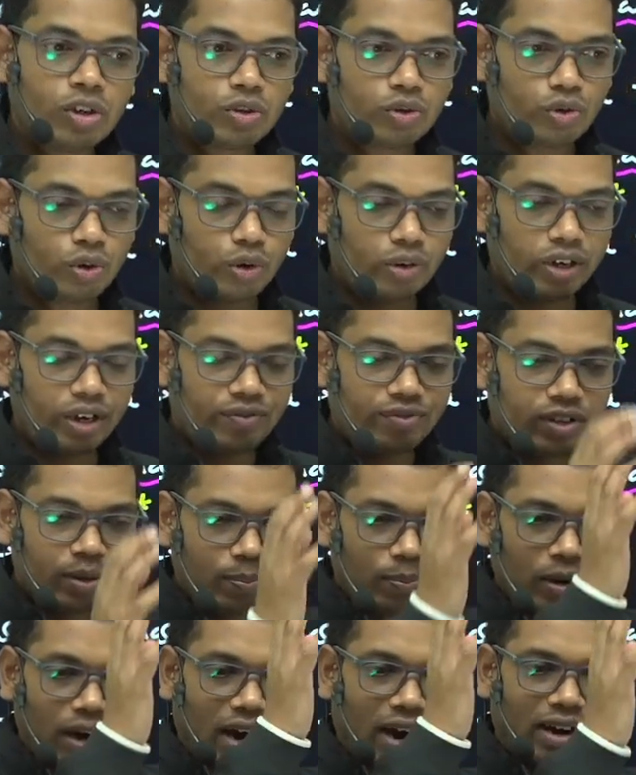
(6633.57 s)
So if the
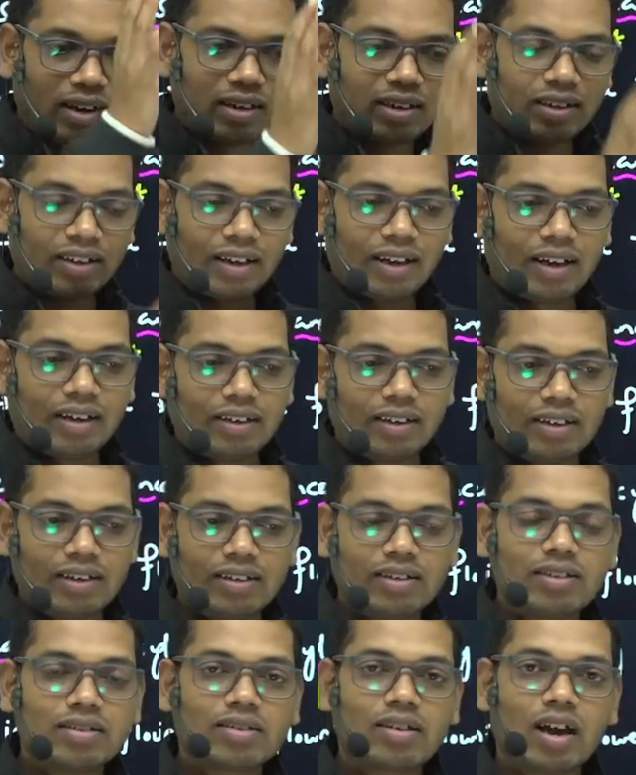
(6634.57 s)
plant
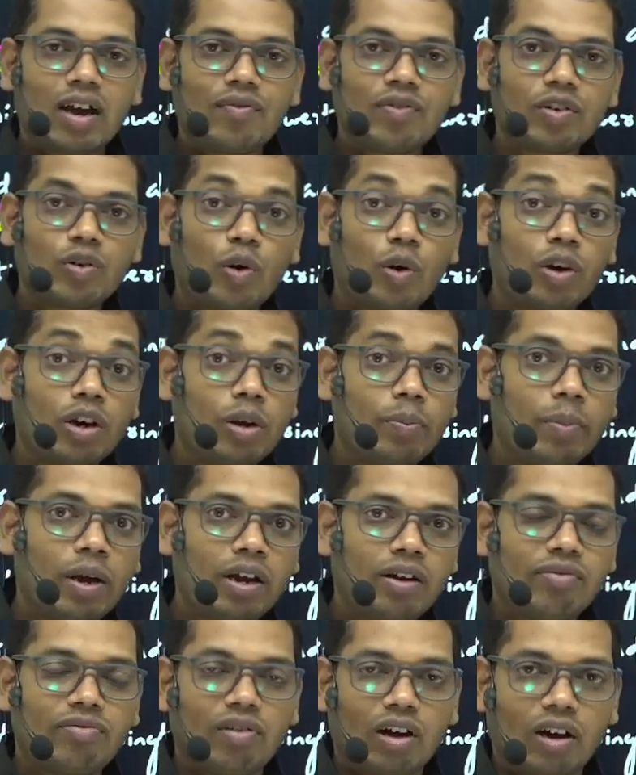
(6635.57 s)
is having only
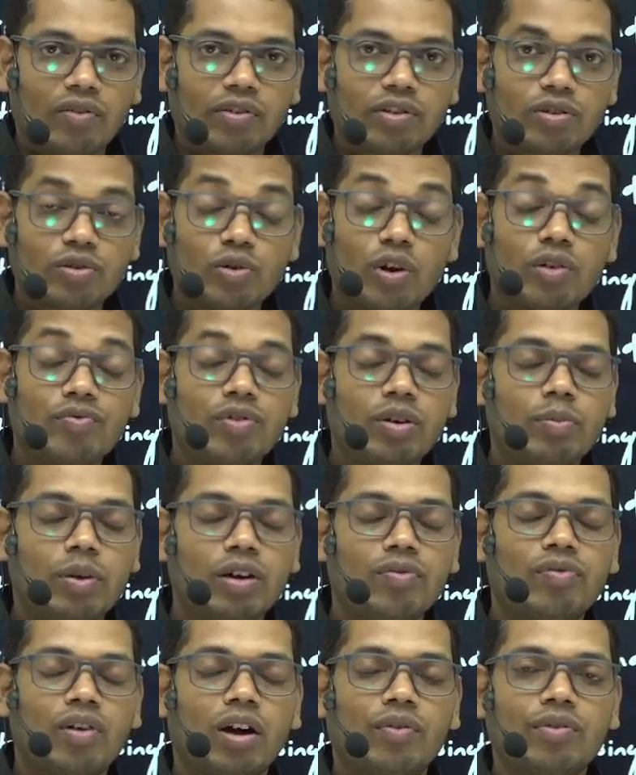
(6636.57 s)
male flowers, not
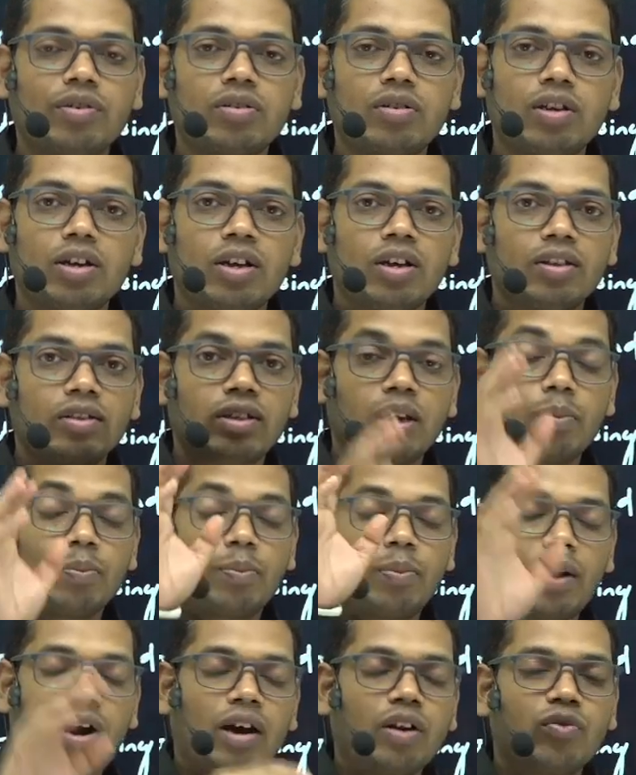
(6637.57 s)
female flowers, the
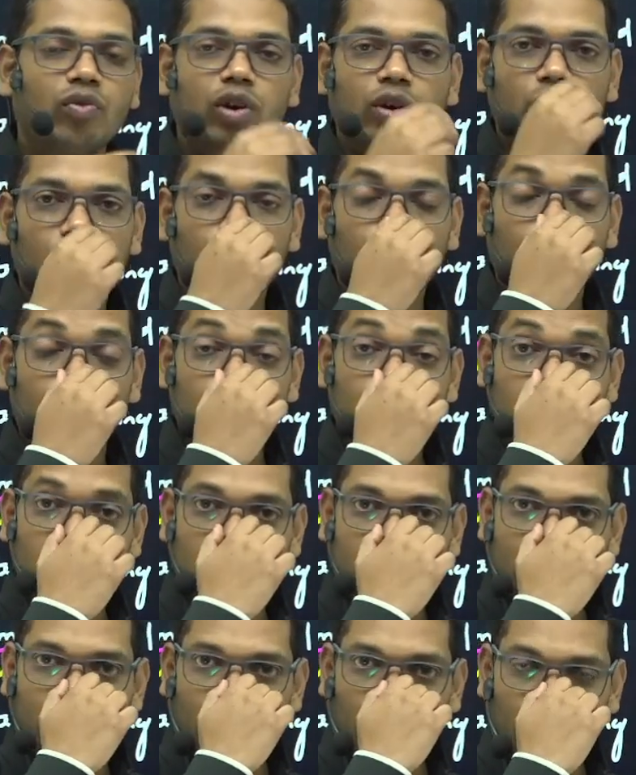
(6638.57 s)
plant will not produce
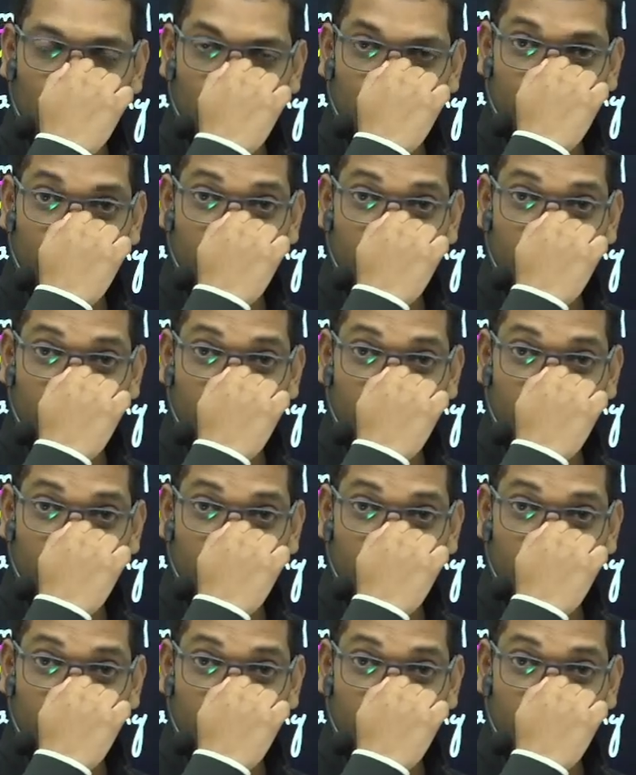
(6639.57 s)
any fruit.